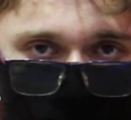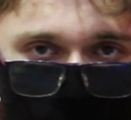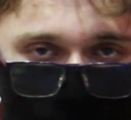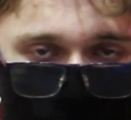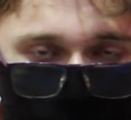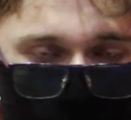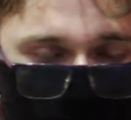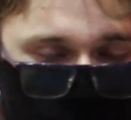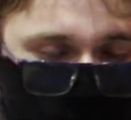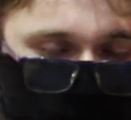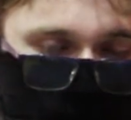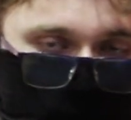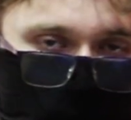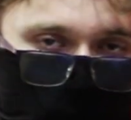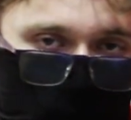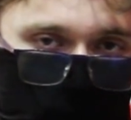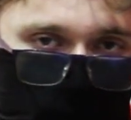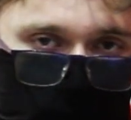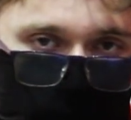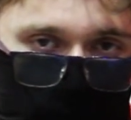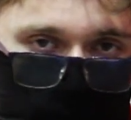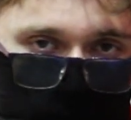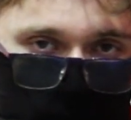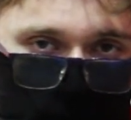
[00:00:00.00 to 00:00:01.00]
also
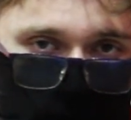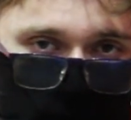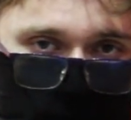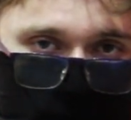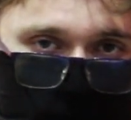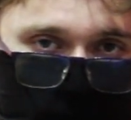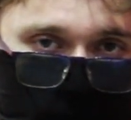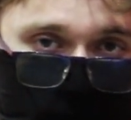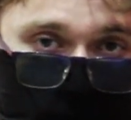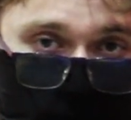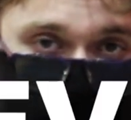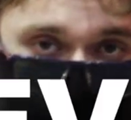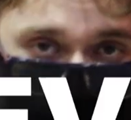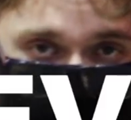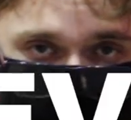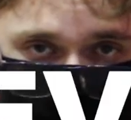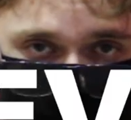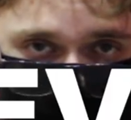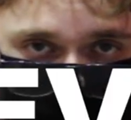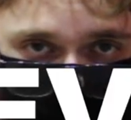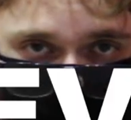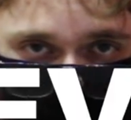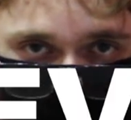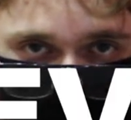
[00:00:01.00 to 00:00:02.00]
known as
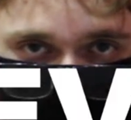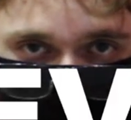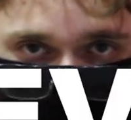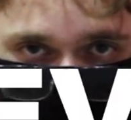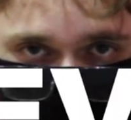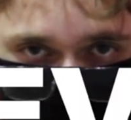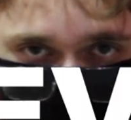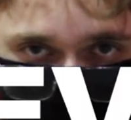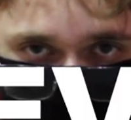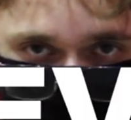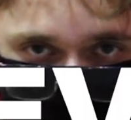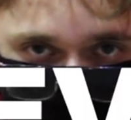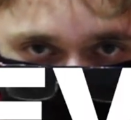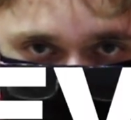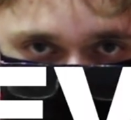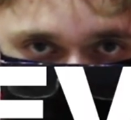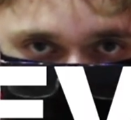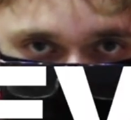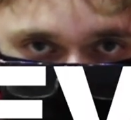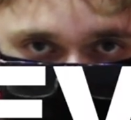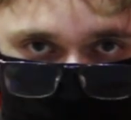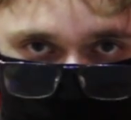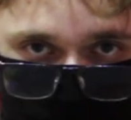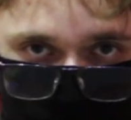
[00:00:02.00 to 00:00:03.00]
Rzhavka area,
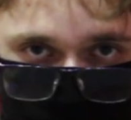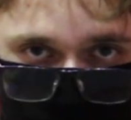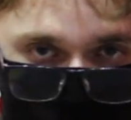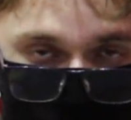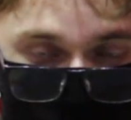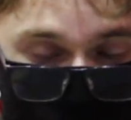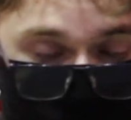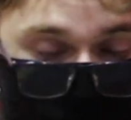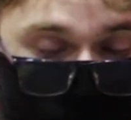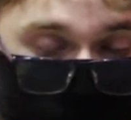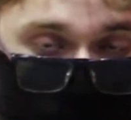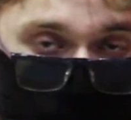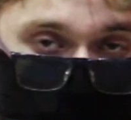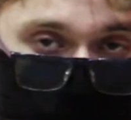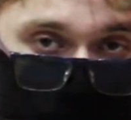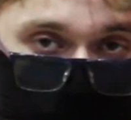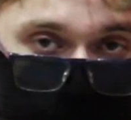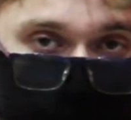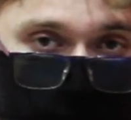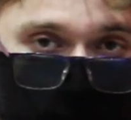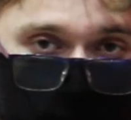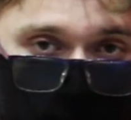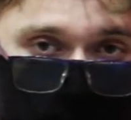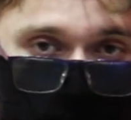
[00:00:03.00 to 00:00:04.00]
one of the
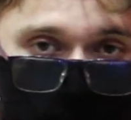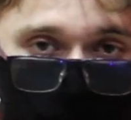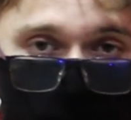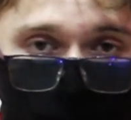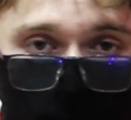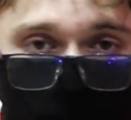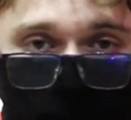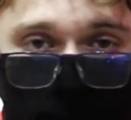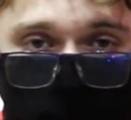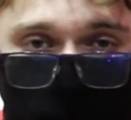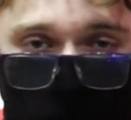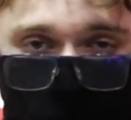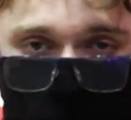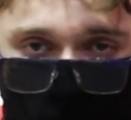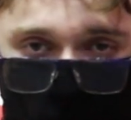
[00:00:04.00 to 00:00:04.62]
biggest firearms